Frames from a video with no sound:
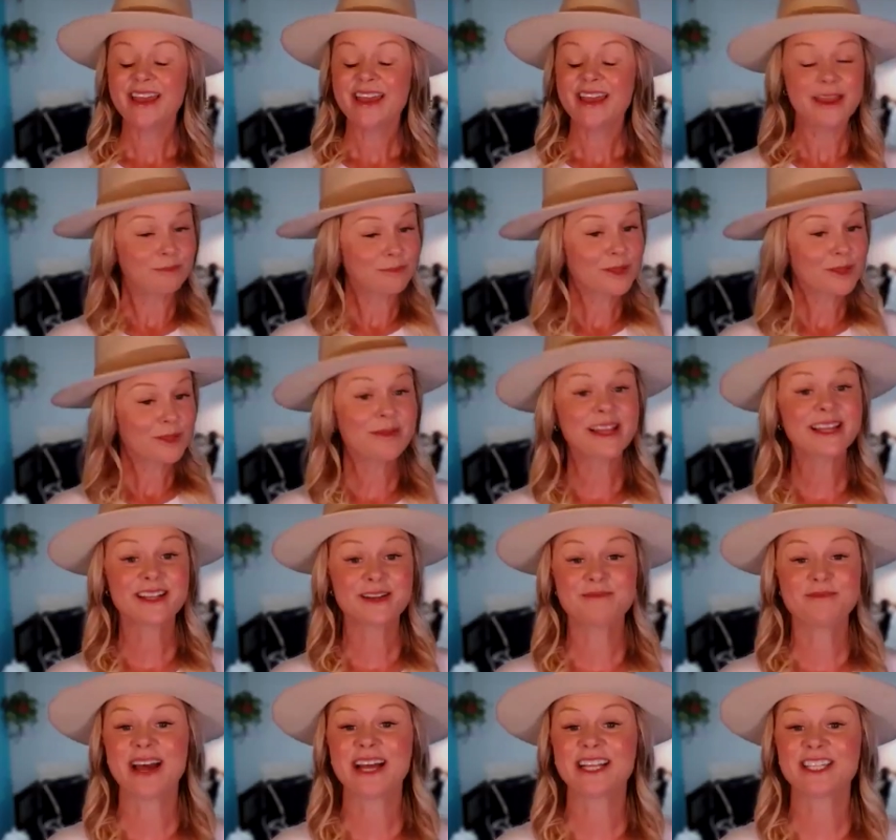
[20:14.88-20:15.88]
implement
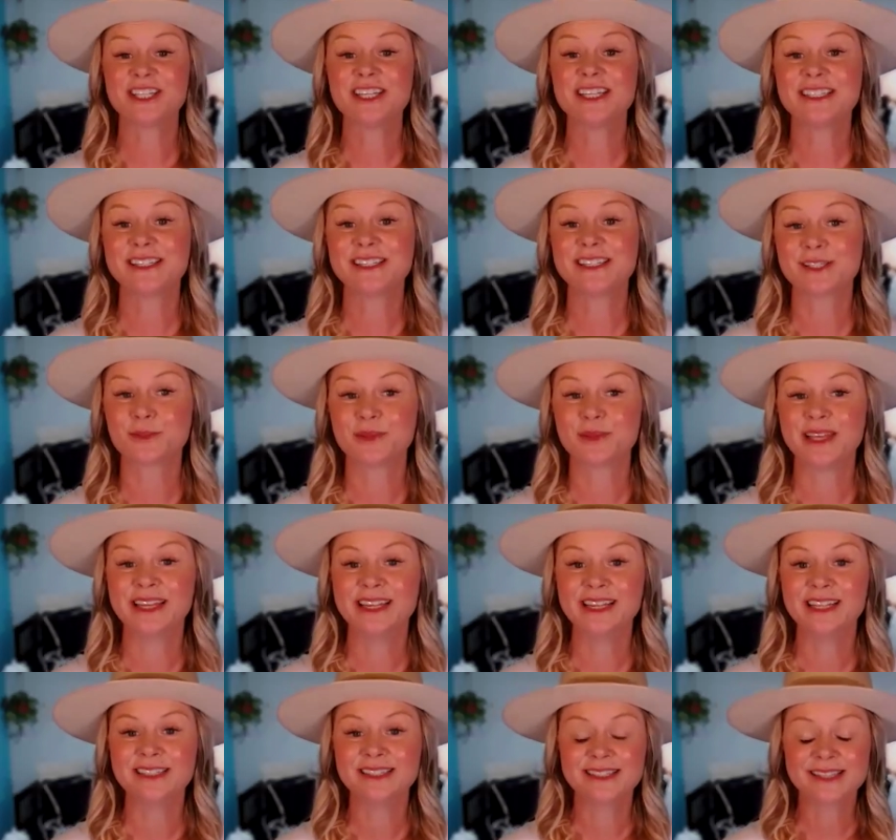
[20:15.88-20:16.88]
compassionate
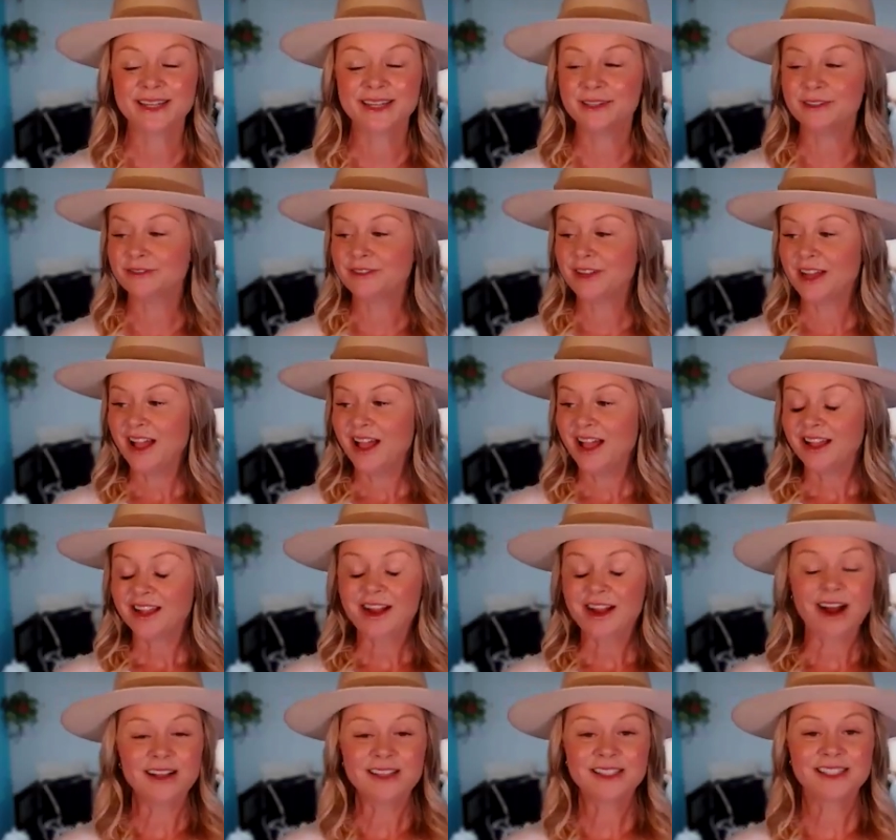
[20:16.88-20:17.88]
discipline instead of
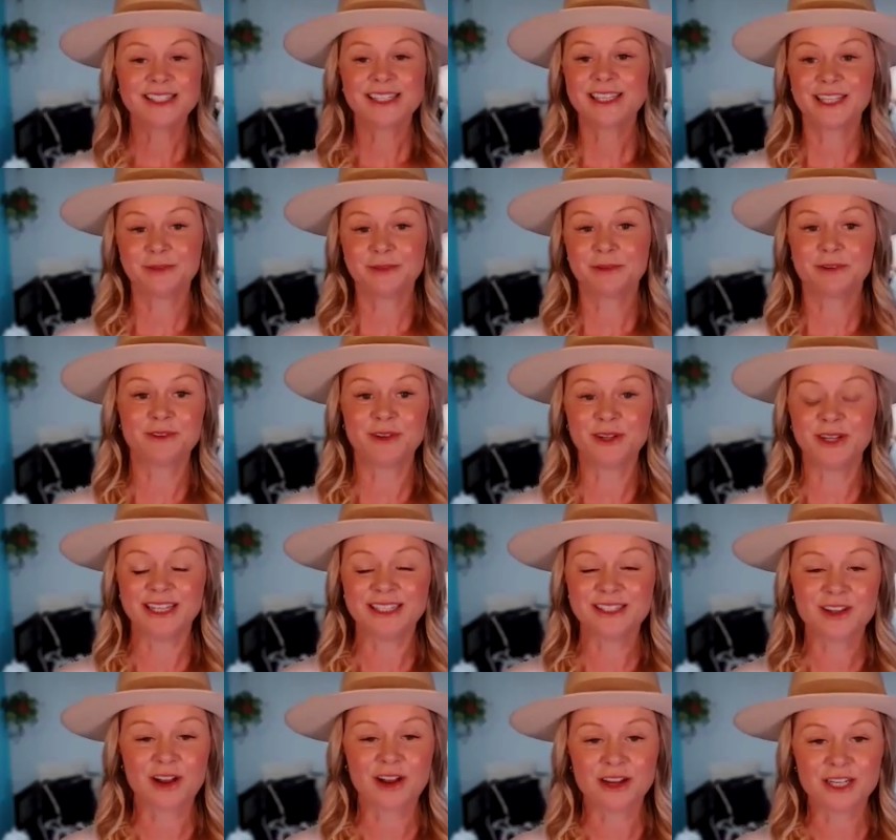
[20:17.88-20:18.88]
constantly
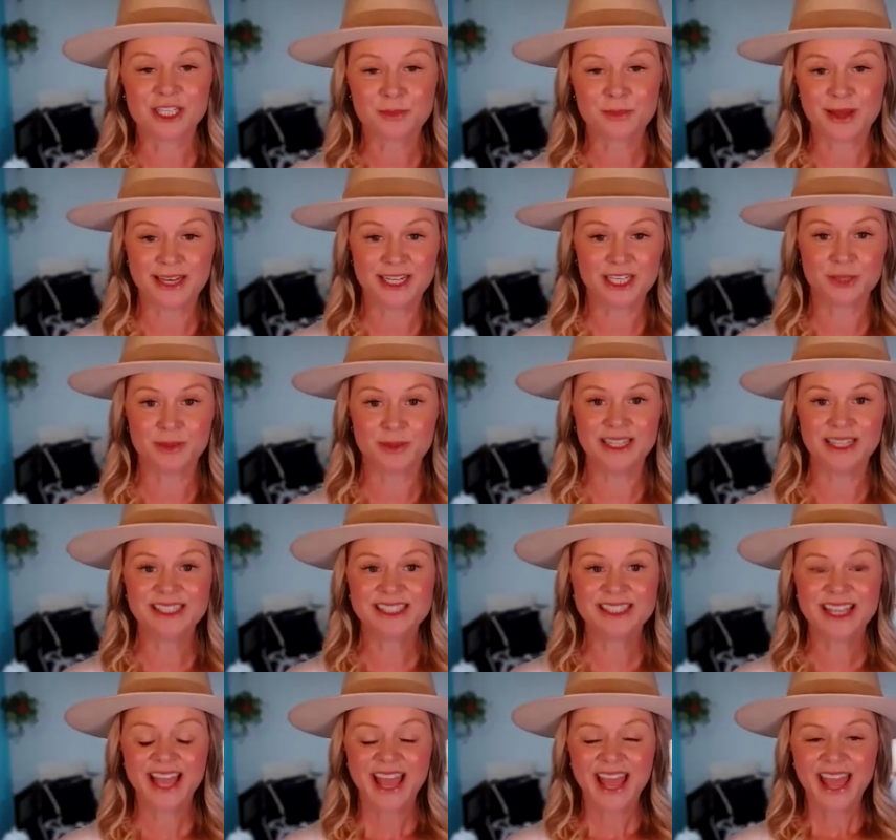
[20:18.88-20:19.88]
reverting to harsh
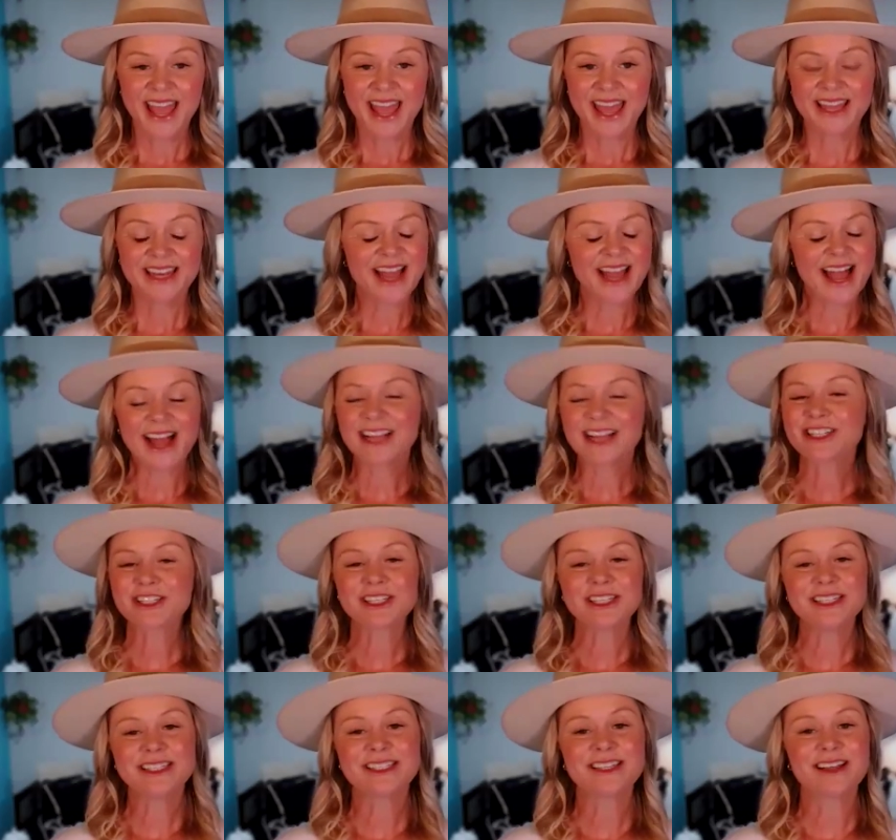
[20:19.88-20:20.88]
punishments, and
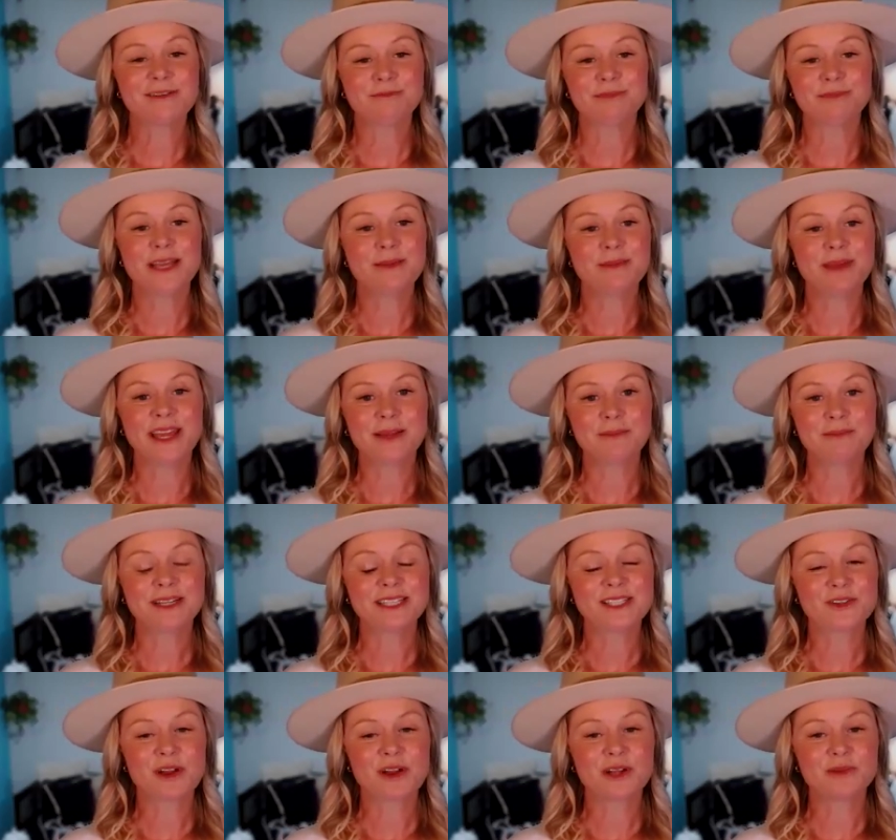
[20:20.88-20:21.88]
actually stop blaming my
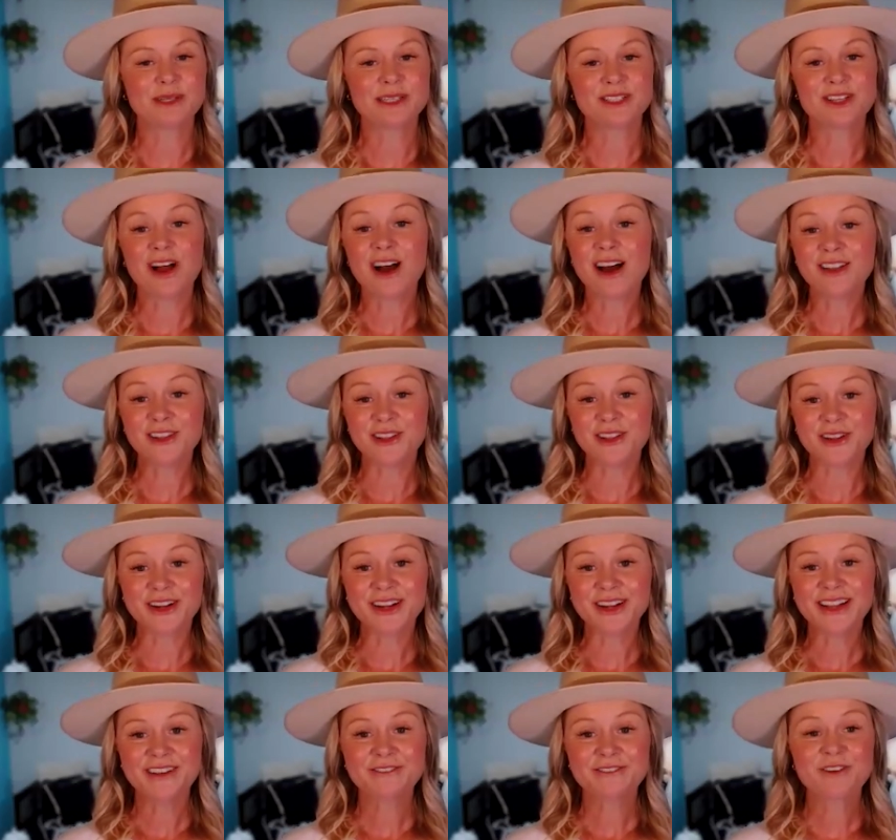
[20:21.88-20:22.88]
strong-willed
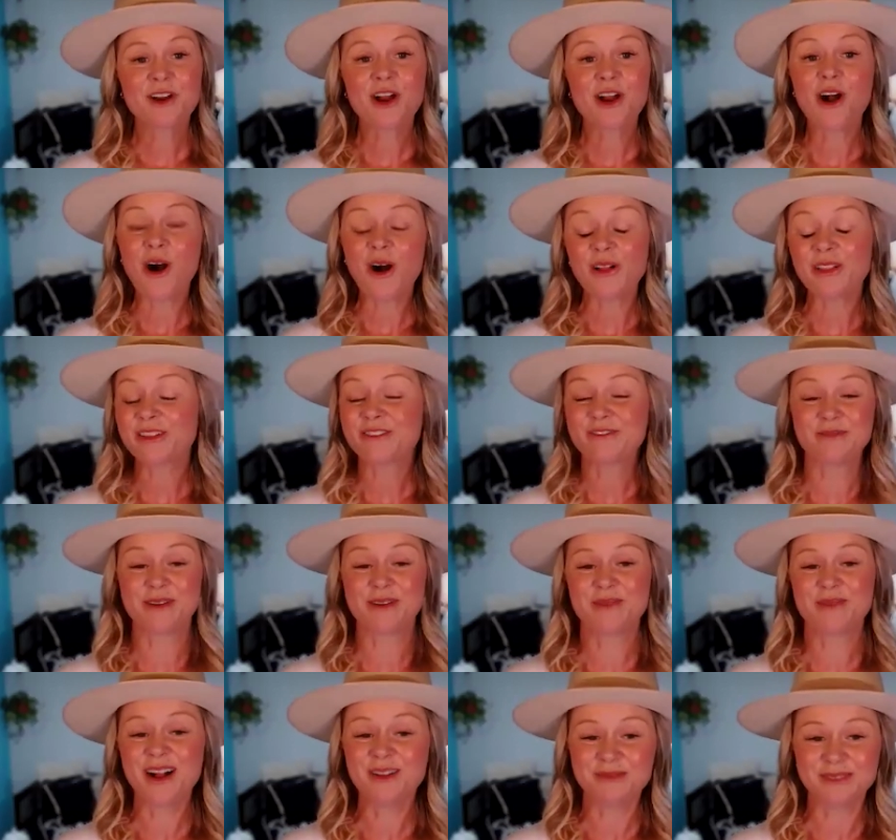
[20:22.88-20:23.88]
toddler for all of
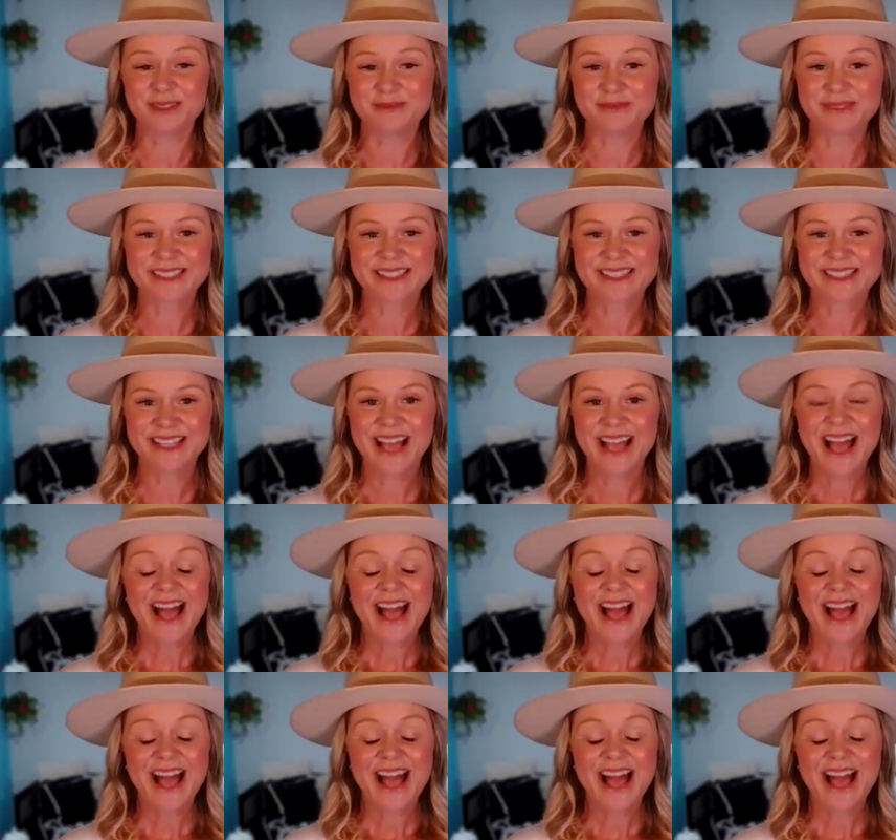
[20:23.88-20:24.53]
my problems.